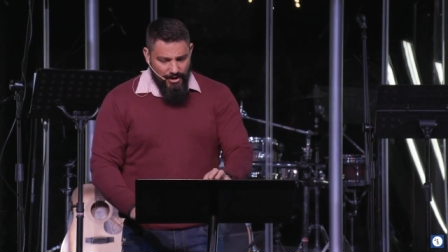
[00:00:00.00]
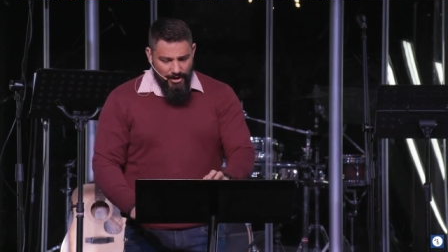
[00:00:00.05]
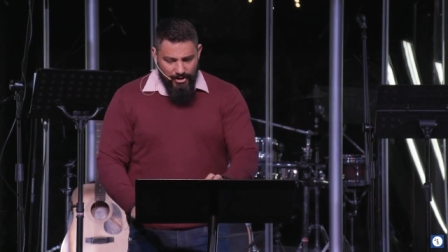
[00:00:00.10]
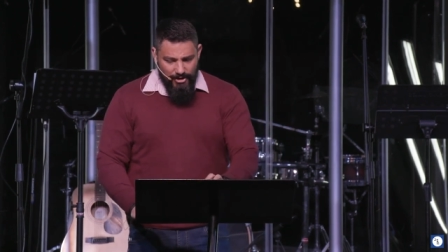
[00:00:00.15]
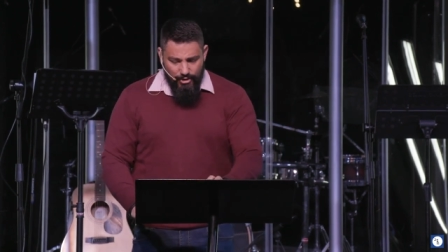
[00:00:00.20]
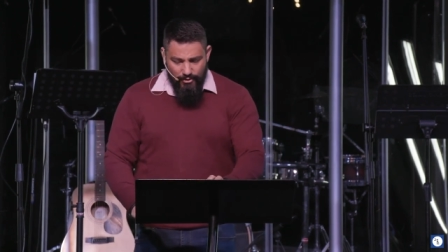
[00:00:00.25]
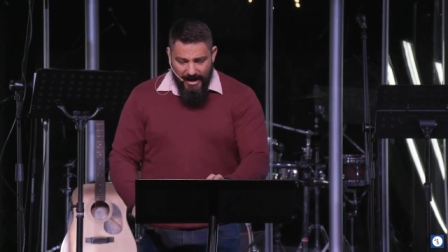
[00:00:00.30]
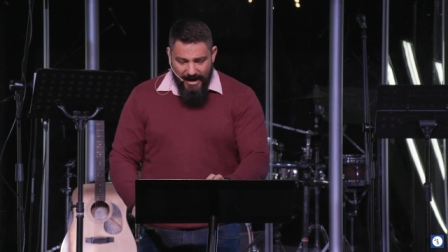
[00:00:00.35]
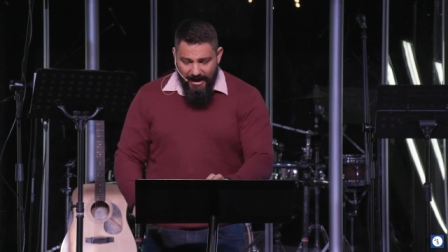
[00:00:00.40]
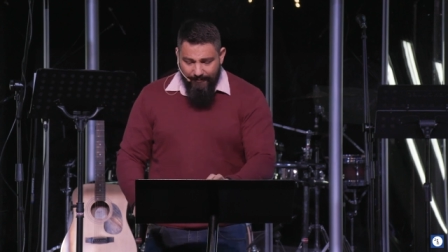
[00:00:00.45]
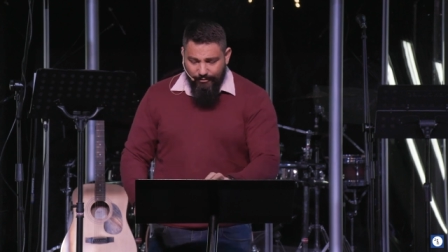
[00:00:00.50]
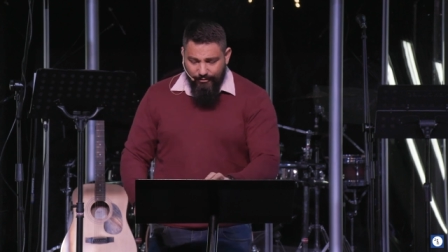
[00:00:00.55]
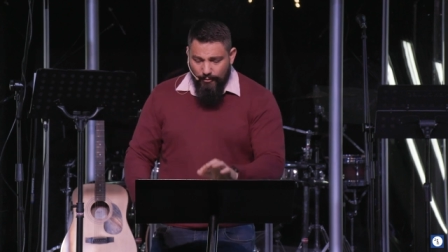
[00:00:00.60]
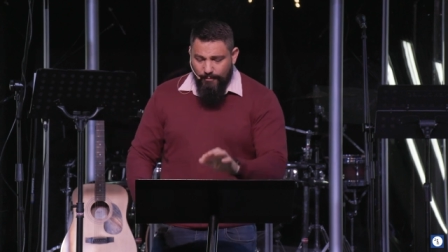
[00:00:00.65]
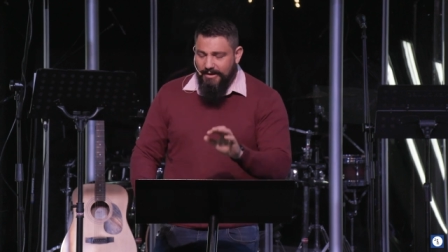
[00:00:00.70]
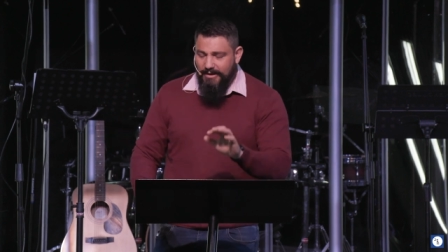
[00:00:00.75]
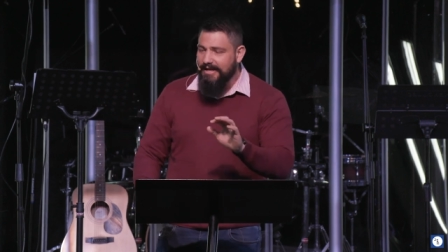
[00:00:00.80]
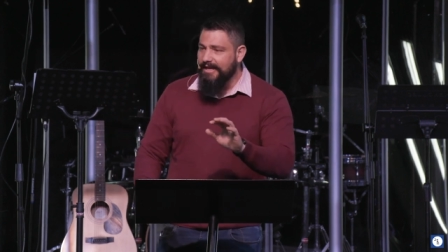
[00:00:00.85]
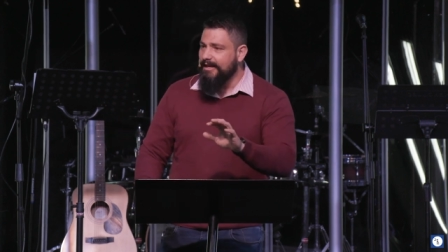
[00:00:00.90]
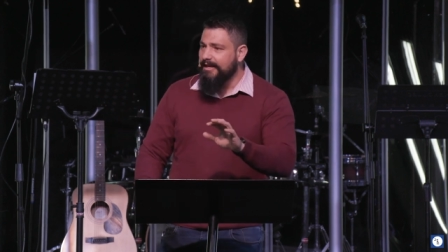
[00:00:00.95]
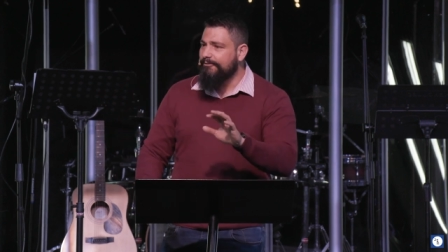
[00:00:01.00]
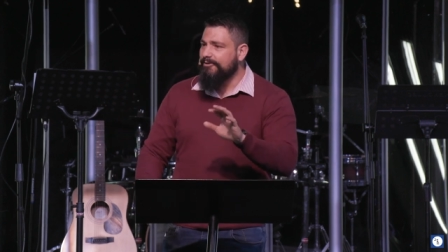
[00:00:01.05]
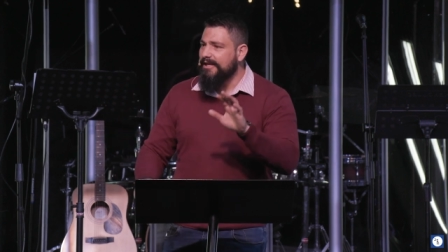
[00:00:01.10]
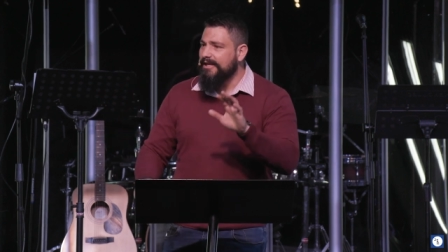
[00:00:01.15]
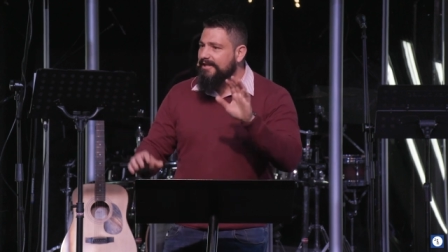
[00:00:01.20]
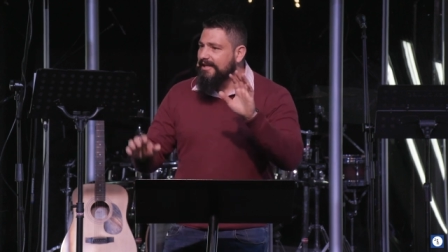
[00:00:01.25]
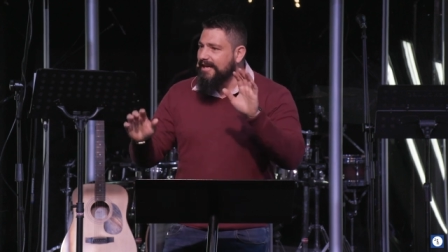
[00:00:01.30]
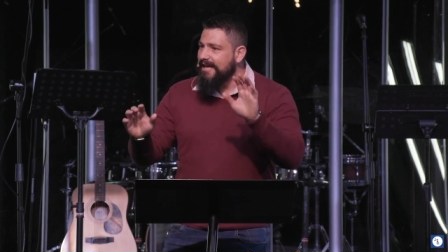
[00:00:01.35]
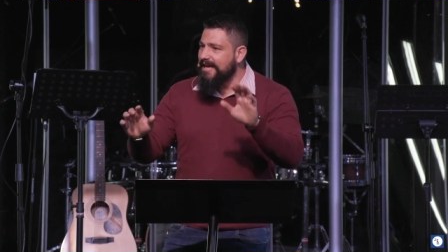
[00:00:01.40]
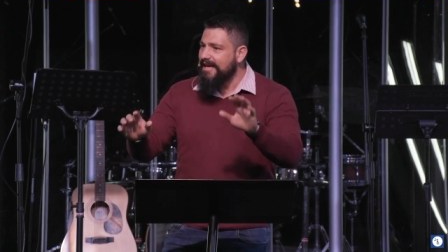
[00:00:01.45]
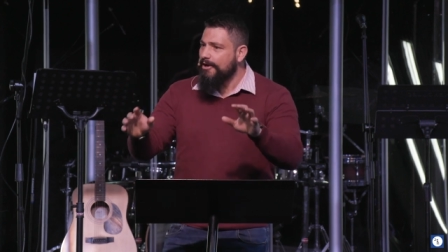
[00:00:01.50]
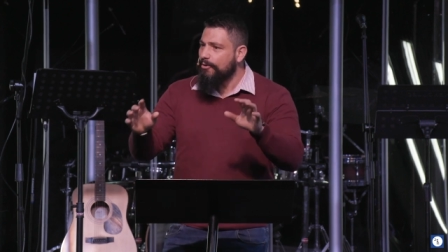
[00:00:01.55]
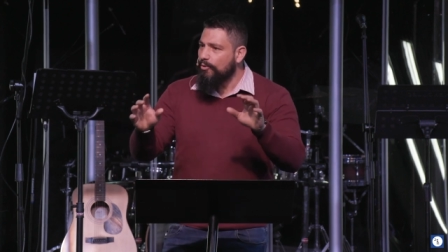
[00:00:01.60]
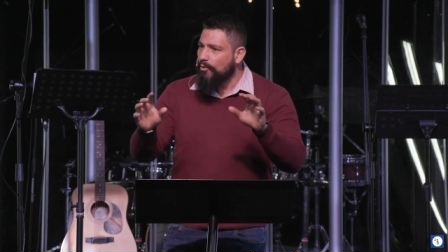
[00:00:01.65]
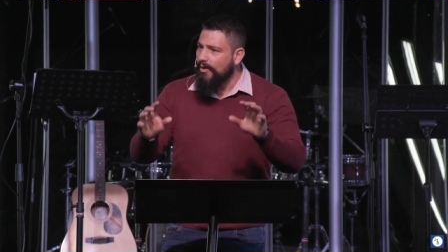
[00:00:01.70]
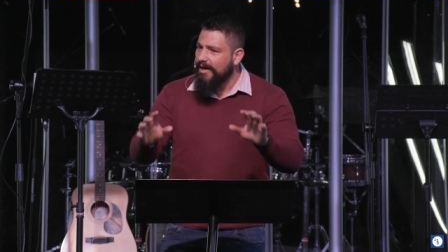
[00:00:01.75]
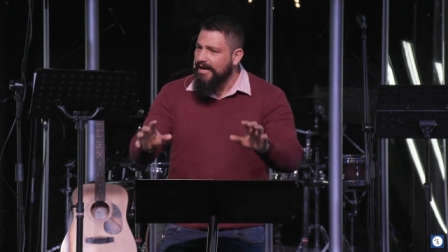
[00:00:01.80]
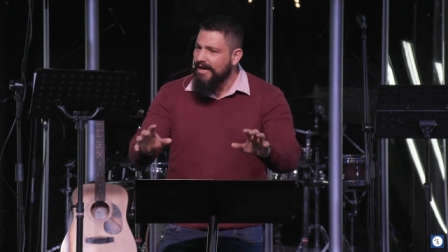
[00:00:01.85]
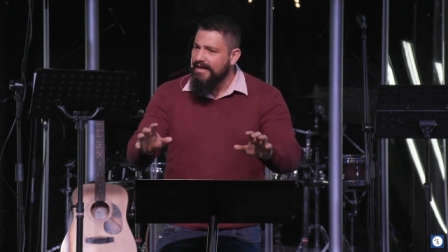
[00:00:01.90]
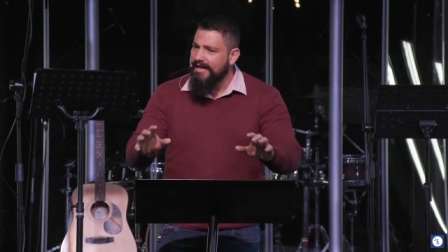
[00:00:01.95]
You have to believe that He
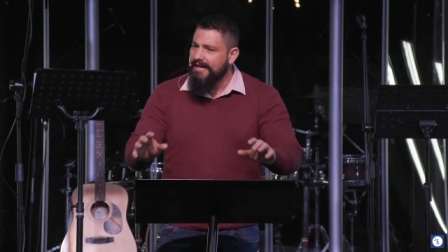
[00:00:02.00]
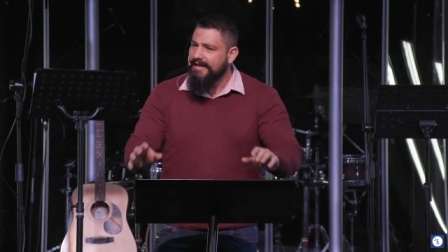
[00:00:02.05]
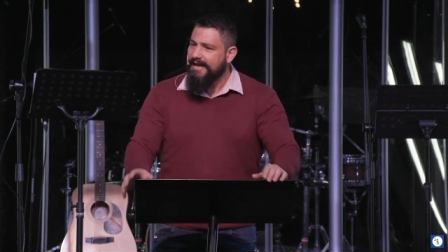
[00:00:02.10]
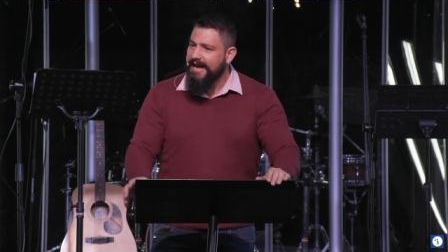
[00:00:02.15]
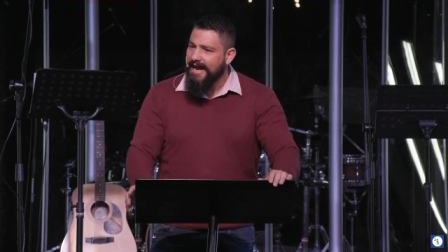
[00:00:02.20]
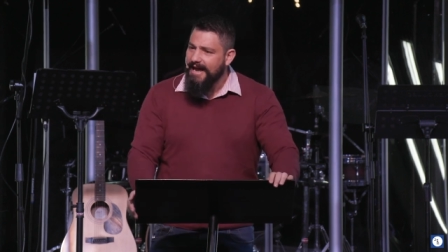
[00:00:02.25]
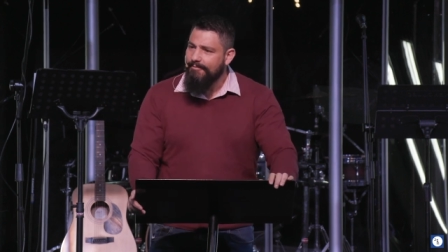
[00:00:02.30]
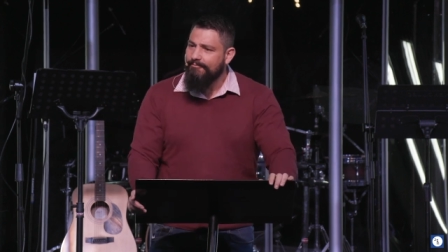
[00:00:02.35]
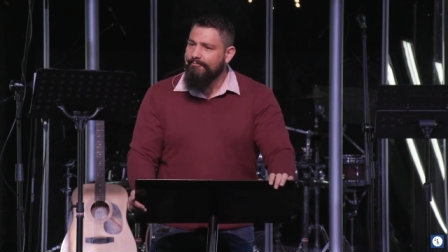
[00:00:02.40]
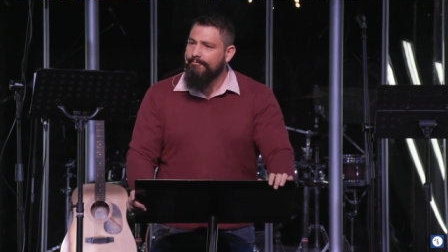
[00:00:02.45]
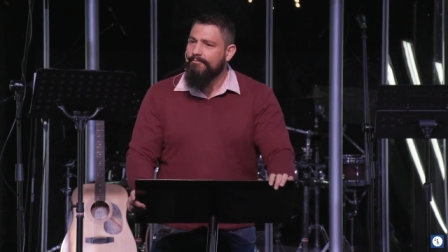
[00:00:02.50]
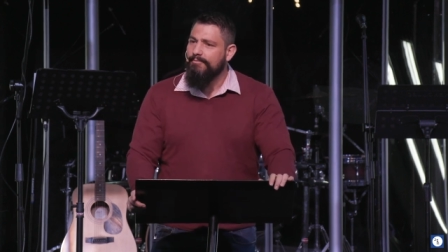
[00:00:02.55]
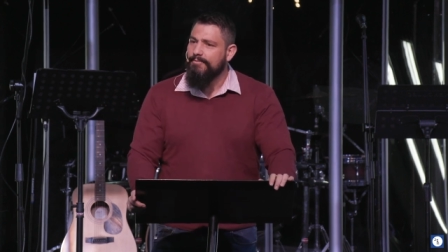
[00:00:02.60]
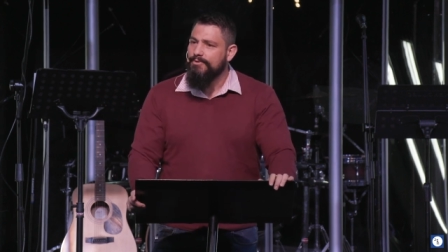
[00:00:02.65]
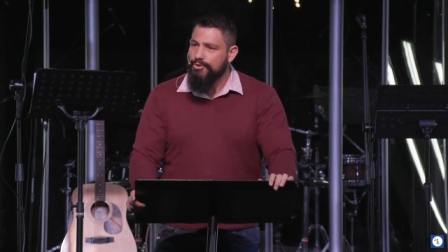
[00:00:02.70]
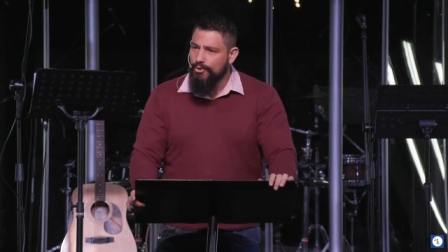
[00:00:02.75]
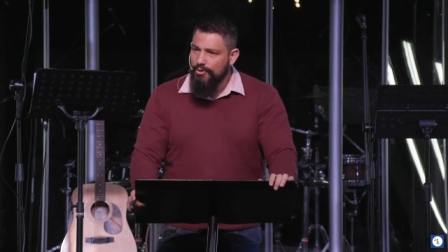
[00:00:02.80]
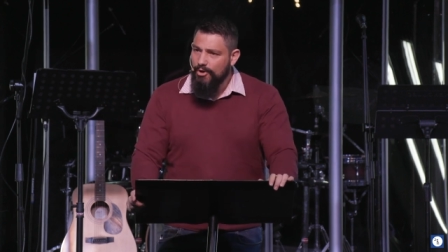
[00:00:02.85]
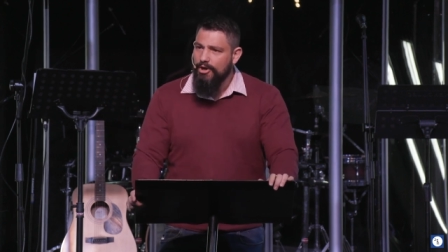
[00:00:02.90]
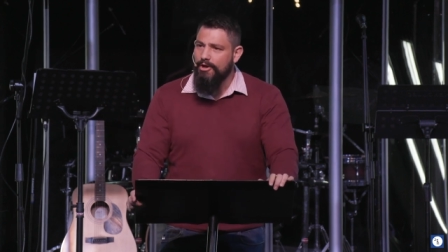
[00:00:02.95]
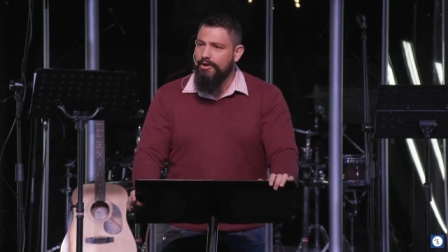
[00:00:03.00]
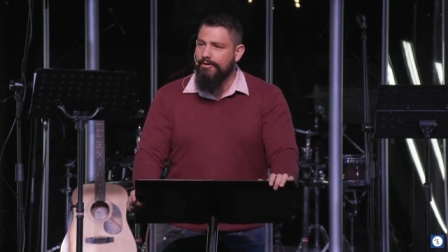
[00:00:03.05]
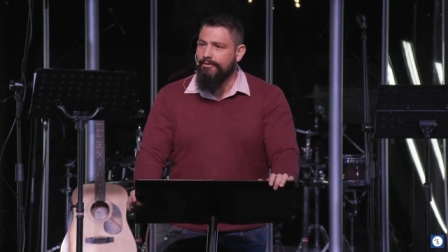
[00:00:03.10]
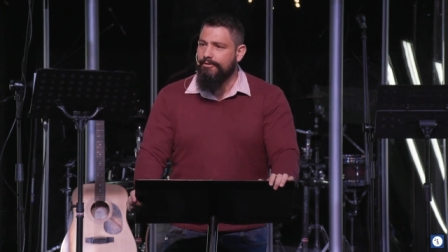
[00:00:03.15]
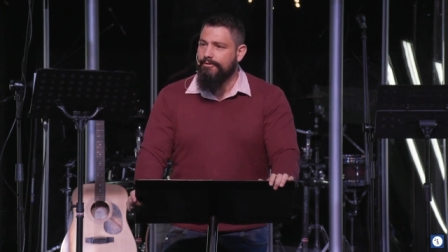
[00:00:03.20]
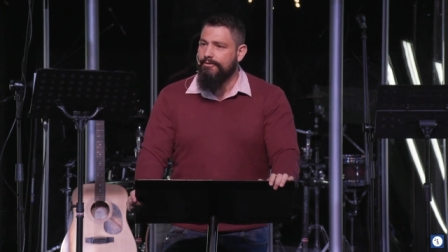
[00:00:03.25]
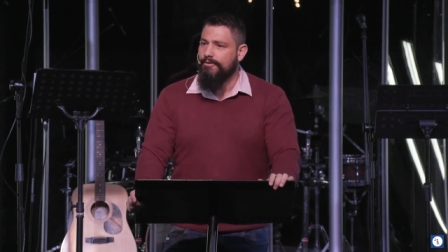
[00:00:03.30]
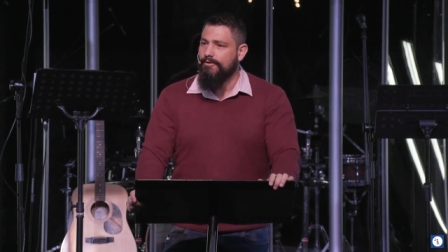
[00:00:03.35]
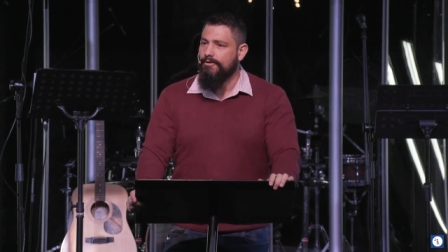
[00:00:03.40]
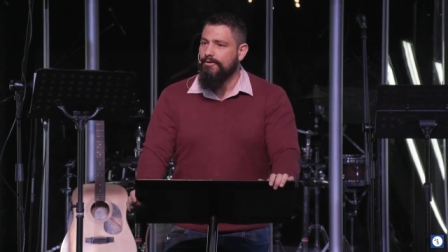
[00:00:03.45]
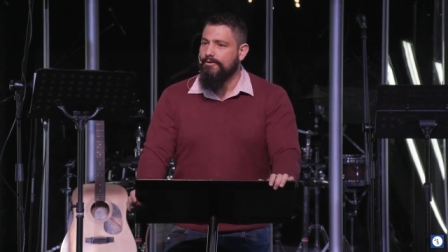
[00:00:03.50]
really came to earth.